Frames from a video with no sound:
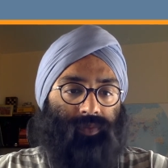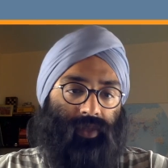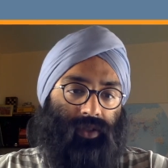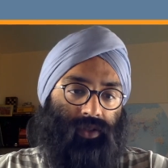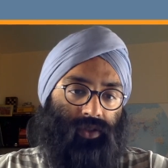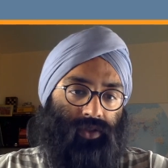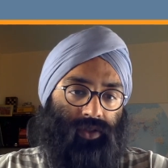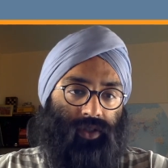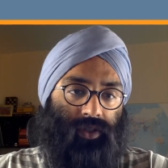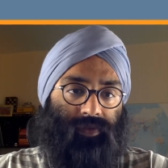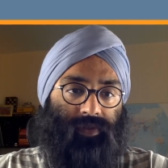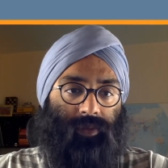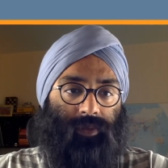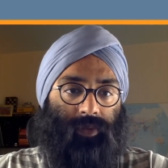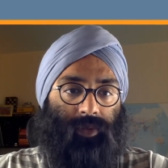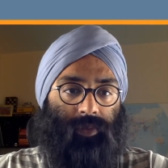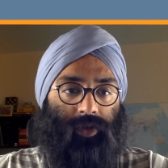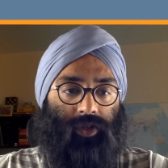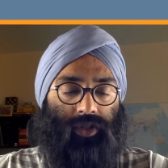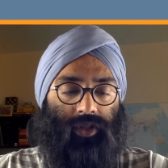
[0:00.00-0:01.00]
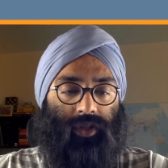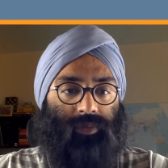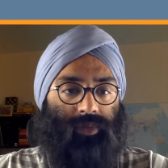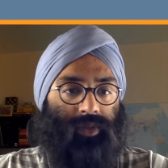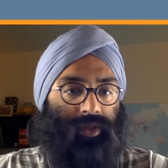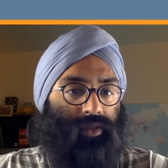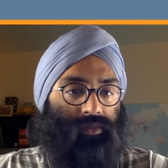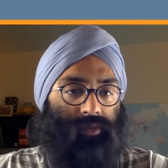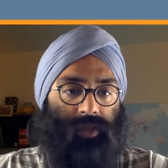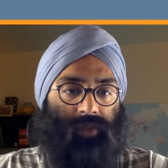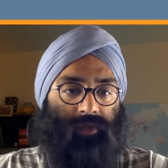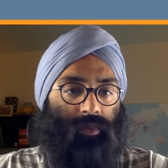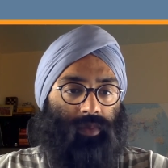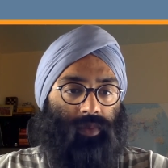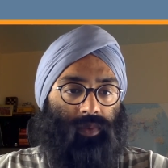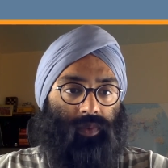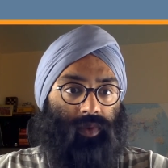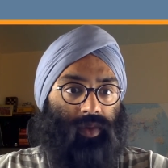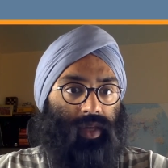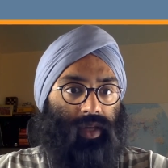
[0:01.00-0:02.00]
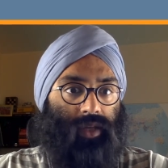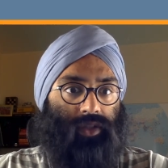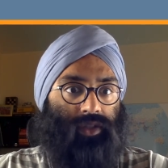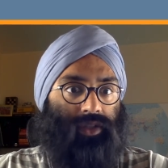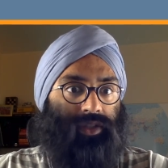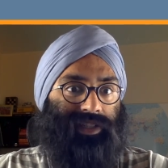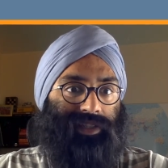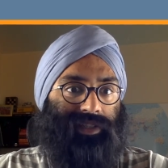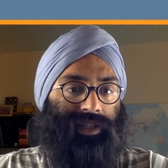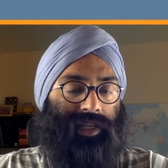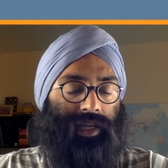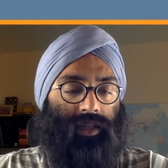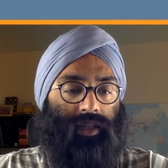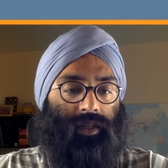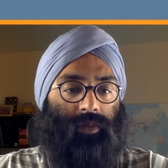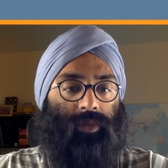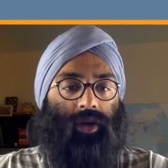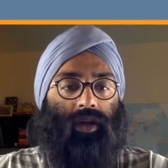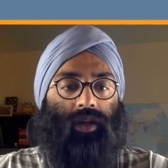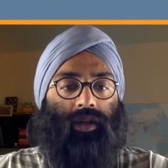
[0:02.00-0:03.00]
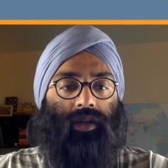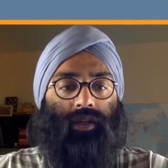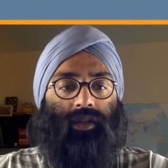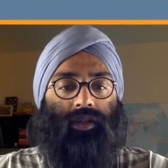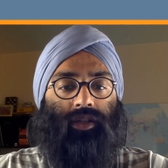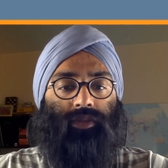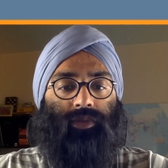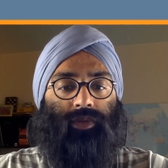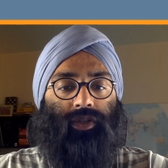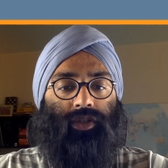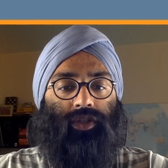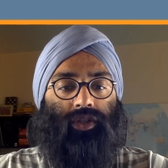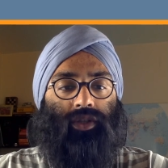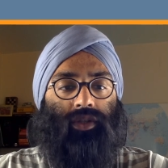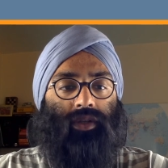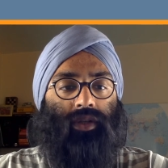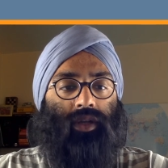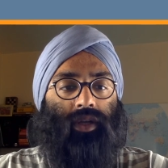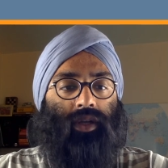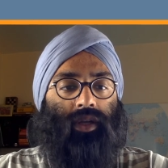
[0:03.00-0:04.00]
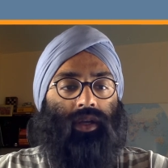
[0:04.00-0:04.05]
Should develop the bishop, but even before that, just take the pawn in this position.